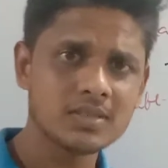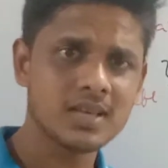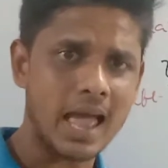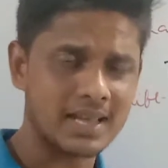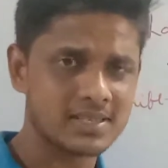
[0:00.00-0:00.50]

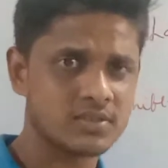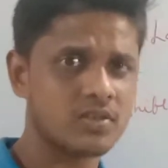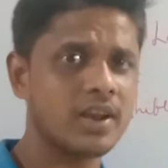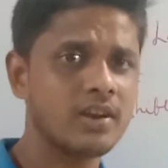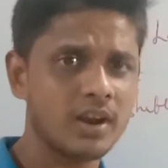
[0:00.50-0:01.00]
the
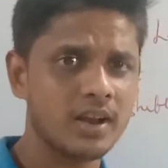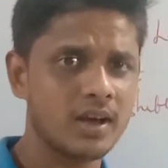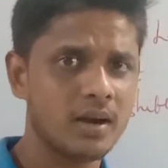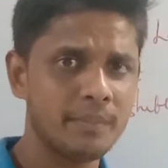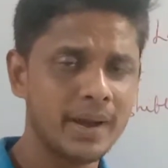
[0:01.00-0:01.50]
excreted
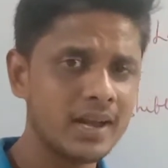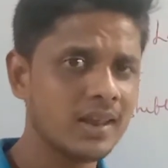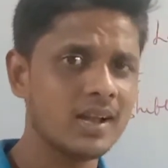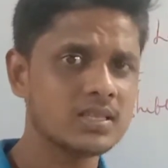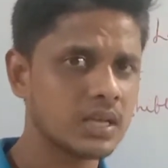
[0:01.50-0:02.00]

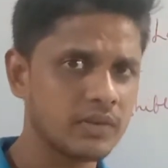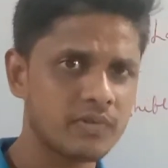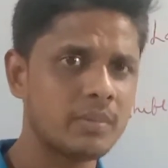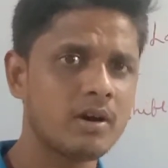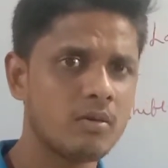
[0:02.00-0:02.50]
materials
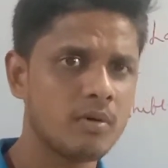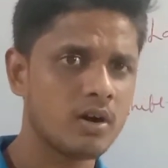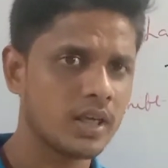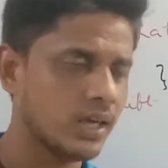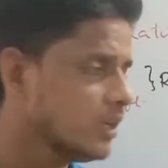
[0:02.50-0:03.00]
from our
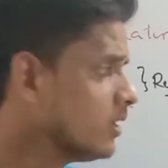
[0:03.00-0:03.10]
body?